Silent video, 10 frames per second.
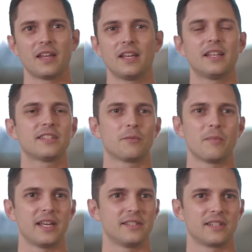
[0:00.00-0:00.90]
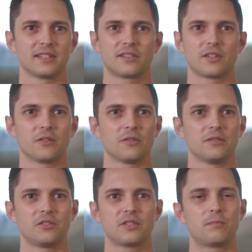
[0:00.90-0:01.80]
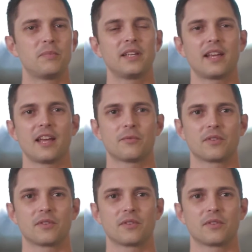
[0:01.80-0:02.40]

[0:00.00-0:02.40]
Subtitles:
And that's amazing. So just being able